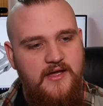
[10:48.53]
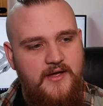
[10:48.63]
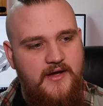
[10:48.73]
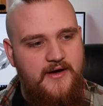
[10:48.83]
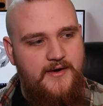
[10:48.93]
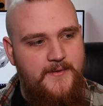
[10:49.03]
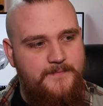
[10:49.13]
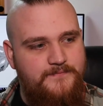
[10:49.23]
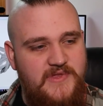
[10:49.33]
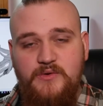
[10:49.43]

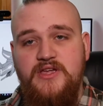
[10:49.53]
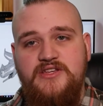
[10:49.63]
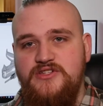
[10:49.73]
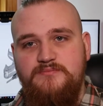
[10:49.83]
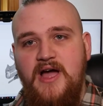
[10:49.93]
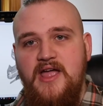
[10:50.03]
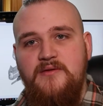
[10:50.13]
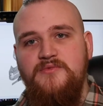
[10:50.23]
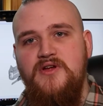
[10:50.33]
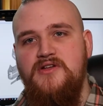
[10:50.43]
That way you can just buy
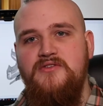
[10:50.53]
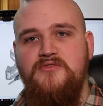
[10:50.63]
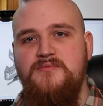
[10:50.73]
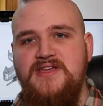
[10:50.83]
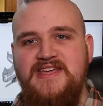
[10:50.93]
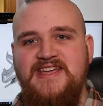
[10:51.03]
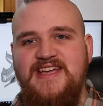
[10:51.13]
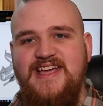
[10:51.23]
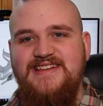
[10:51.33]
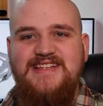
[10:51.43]
them directly from me,
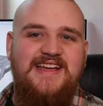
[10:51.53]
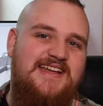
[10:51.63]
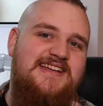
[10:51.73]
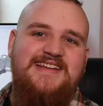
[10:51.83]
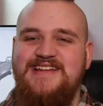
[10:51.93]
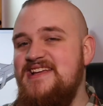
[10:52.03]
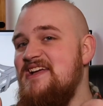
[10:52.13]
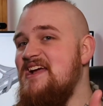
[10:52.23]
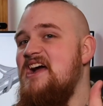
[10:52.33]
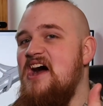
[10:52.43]
and
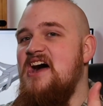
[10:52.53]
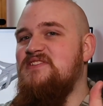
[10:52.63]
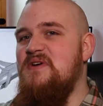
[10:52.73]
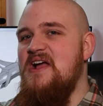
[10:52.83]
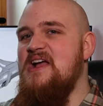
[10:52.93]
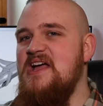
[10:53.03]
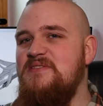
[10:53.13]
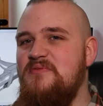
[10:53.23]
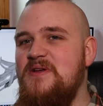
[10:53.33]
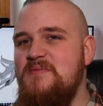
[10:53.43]
that's why I got
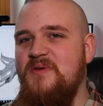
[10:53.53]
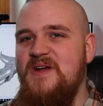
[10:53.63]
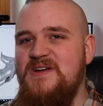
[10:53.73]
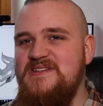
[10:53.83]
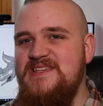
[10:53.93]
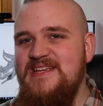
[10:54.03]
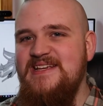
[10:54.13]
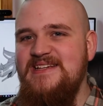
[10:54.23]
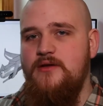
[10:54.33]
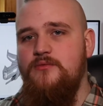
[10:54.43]
the 3D printers.
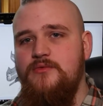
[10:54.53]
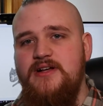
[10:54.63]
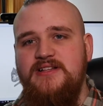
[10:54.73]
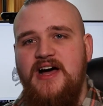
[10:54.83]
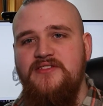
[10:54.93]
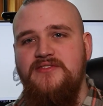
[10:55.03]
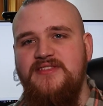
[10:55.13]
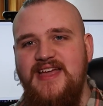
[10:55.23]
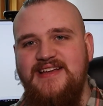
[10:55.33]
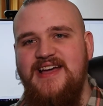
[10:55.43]
Well, other
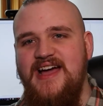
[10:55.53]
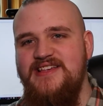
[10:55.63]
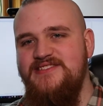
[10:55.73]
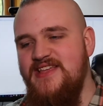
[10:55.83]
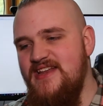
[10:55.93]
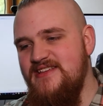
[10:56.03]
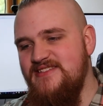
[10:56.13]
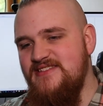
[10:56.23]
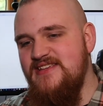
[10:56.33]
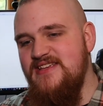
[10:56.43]
than that, guys, that
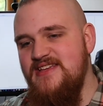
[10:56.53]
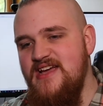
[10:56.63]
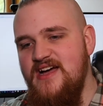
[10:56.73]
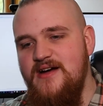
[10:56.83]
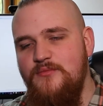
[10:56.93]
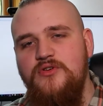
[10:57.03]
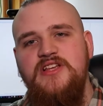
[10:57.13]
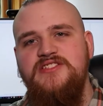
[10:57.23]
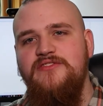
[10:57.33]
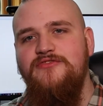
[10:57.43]
is the more or
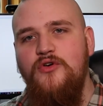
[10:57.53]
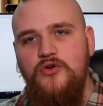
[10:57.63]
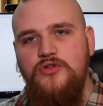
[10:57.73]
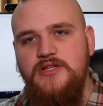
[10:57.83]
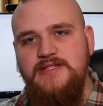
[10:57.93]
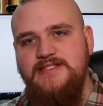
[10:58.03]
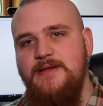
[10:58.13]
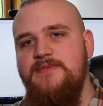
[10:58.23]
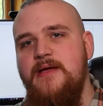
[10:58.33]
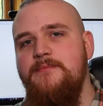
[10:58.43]
less the full
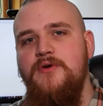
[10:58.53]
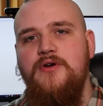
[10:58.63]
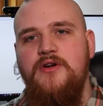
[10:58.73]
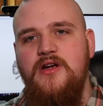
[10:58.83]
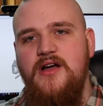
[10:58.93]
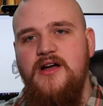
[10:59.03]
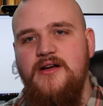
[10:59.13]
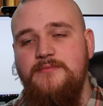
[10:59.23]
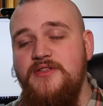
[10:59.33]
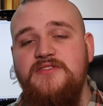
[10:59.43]

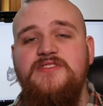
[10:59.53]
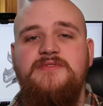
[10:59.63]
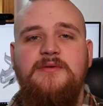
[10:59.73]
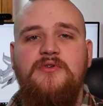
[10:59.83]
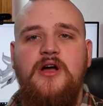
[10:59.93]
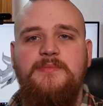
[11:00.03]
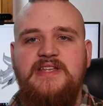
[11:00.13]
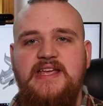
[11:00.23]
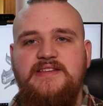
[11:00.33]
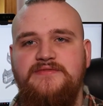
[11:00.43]
September month of September
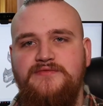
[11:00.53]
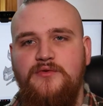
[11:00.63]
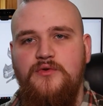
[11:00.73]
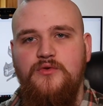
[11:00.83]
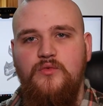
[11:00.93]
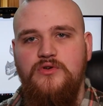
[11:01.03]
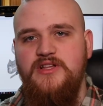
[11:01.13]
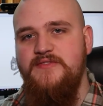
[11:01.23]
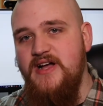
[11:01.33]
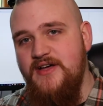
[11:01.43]
update for
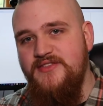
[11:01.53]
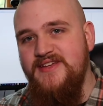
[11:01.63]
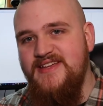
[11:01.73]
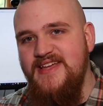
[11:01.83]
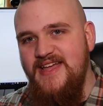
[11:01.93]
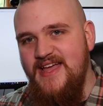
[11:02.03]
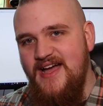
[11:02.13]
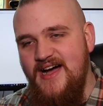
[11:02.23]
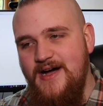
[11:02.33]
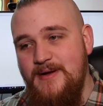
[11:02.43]
Warglaive Gothic.
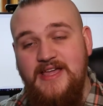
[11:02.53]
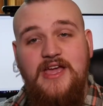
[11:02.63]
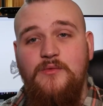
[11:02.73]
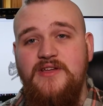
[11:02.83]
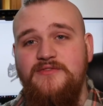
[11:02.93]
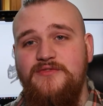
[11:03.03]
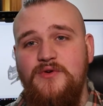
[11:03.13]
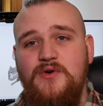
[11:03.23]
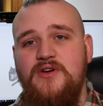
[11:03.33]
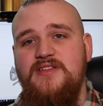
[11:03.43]
I can't wait
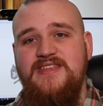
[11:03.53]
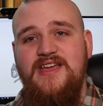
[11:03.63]
for the